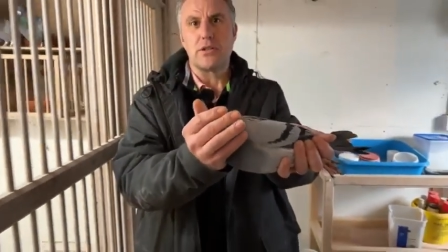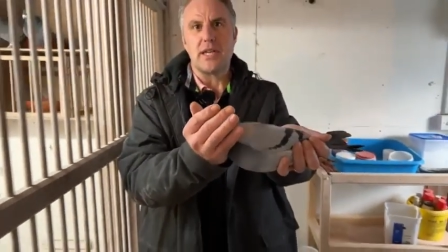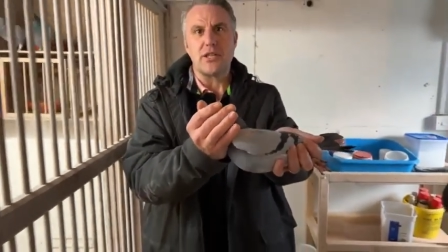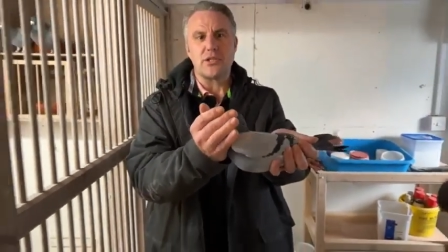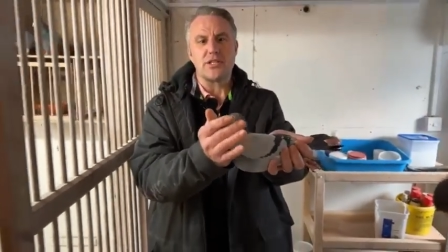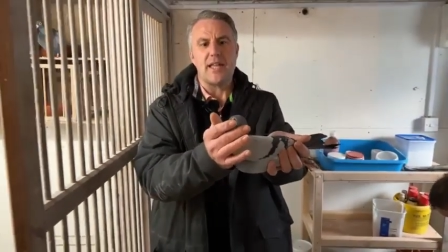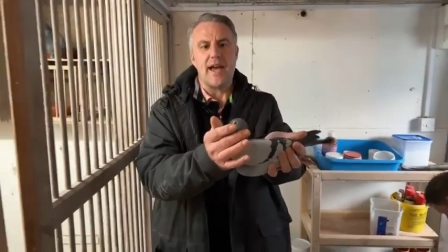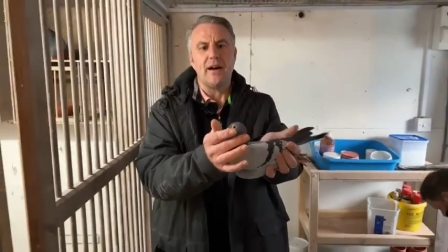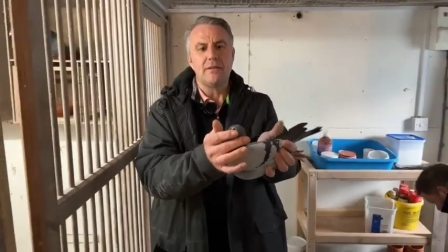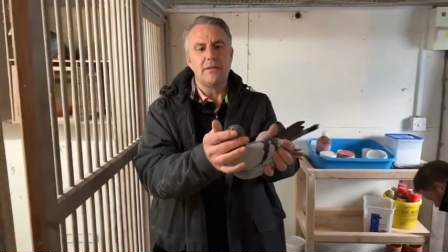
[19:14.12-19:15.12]
looked at just
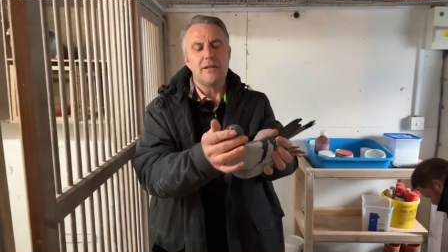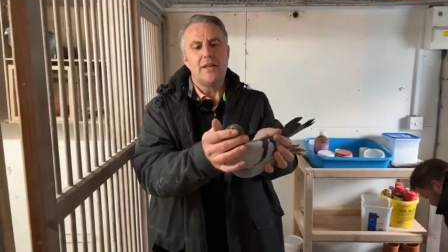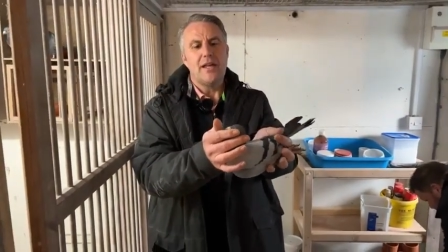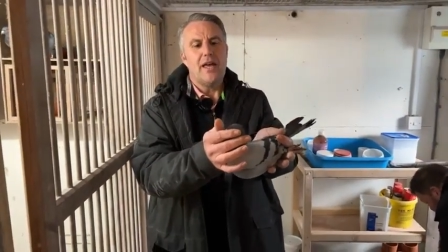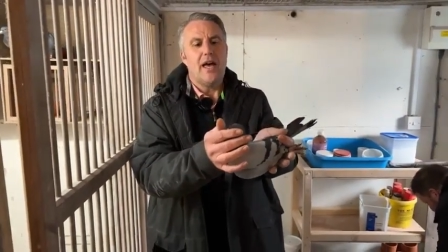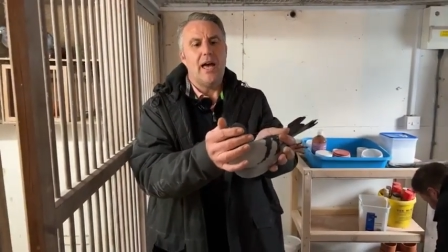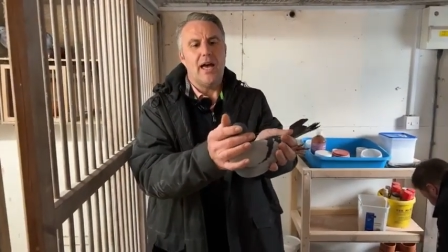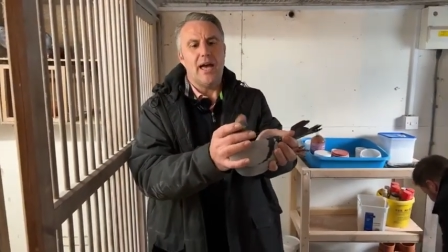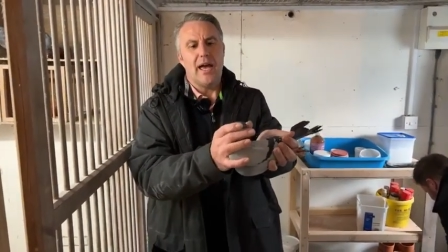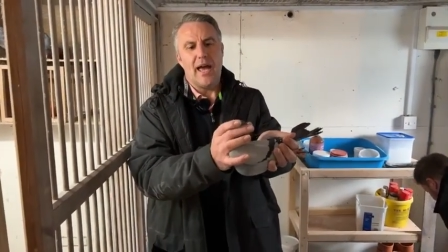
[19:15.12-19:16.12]
now.
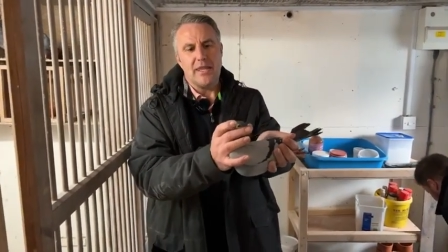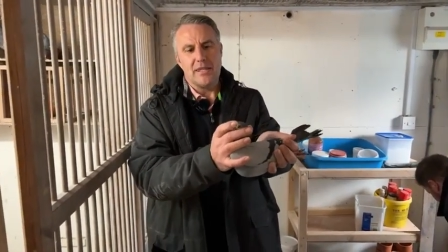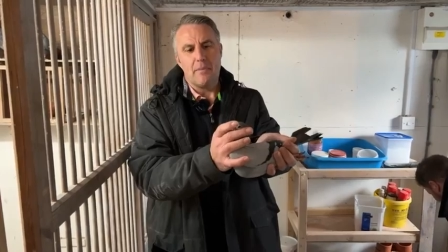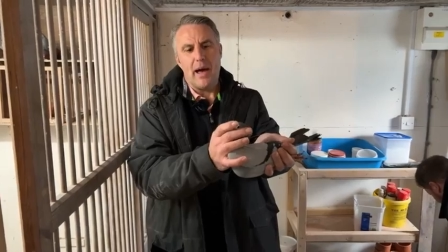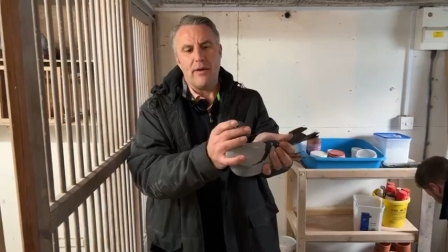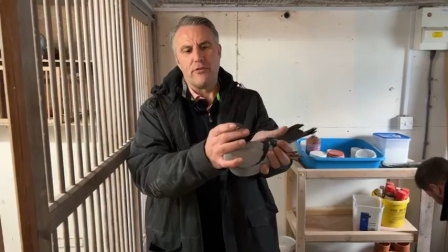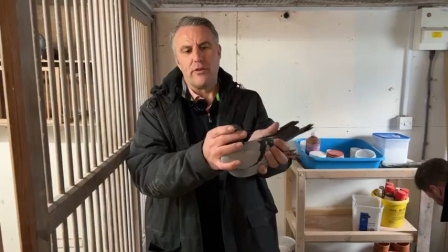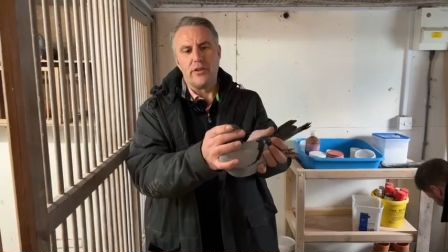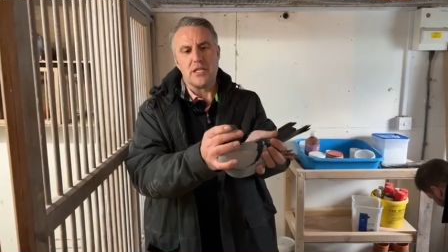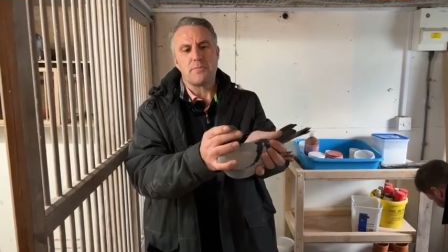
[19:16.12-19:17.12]
Uh, and the
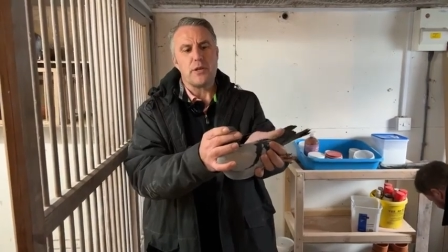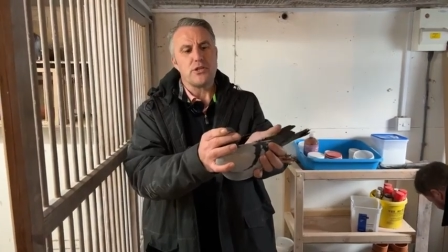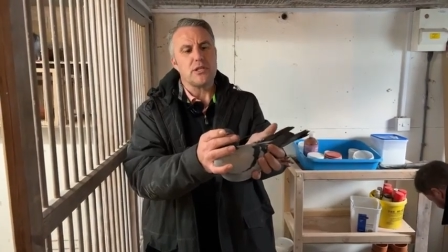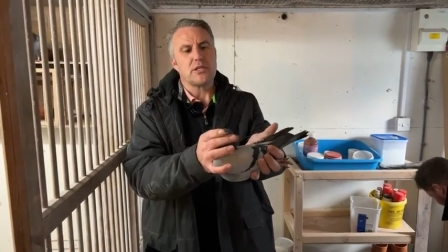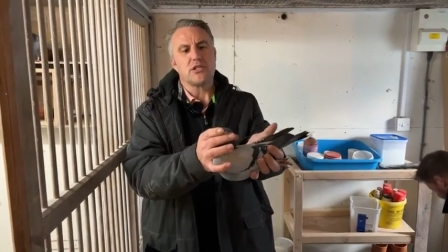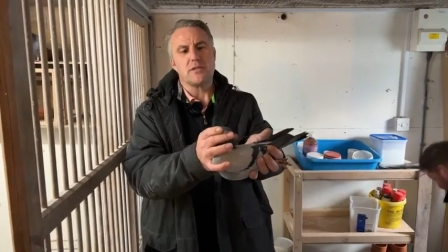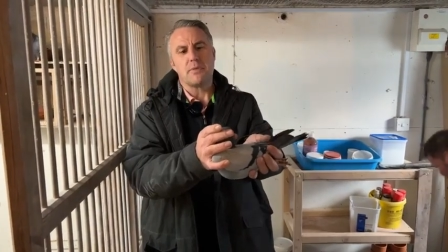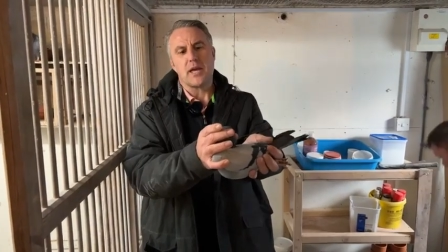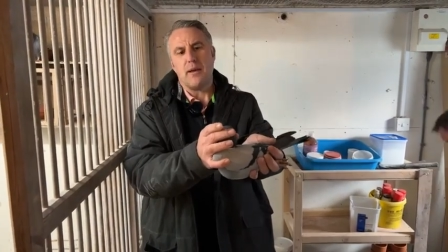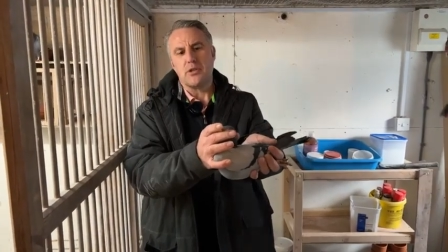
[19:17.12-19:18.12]
mother of this pigeon,
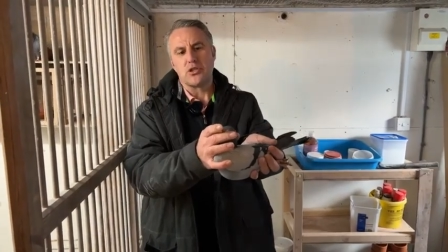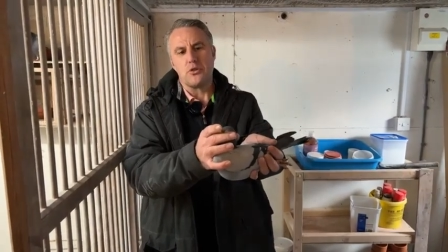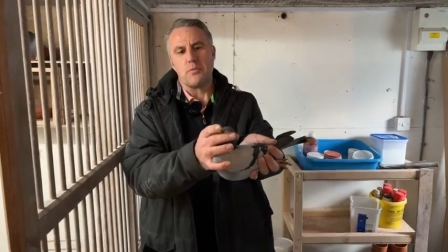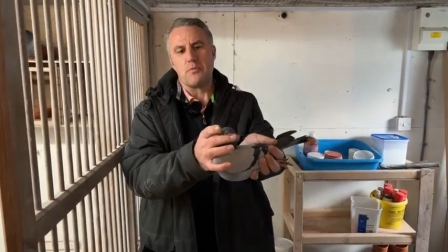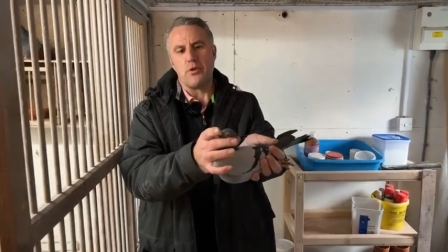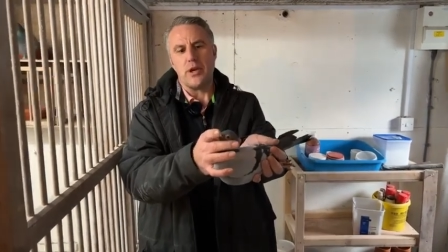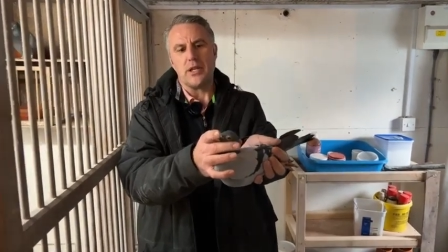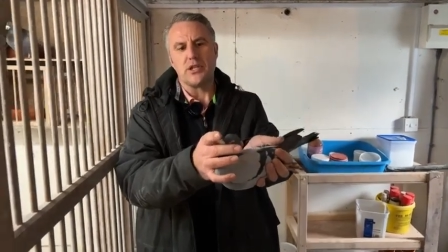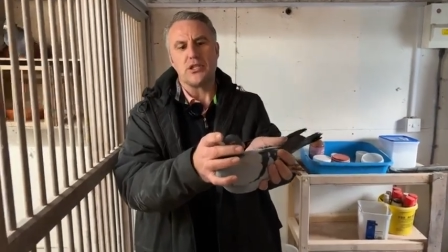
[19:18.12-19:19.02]
she's become a super breeder.